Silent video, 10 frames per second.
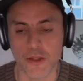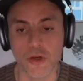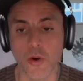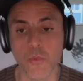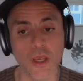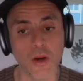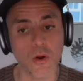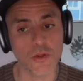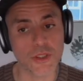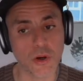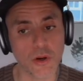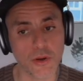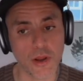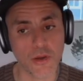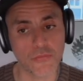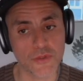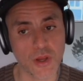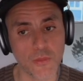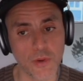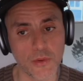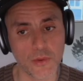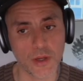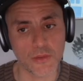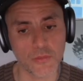We all started off somewhere, right?